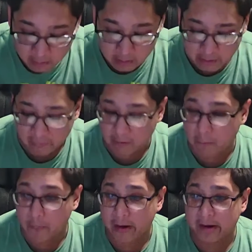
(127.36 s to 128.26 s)
is
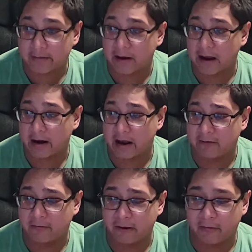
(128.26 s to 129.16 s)
opening night
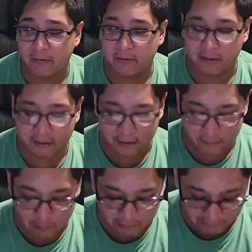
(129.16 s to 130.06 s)
against the
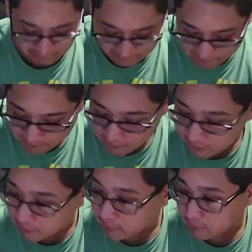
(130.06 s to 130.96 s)
Clippers,
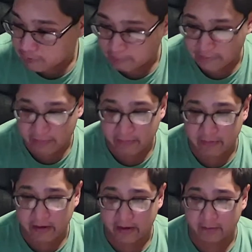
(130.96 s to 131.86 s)
which you
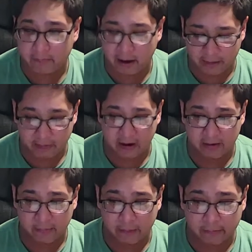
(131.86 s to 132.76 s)
can watch on
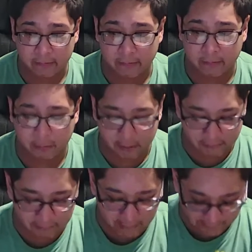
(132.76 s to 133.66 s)
Spectrum
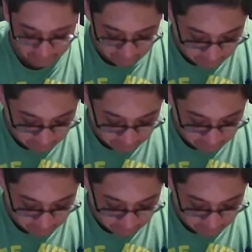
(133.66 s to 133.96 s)
Sportsnet.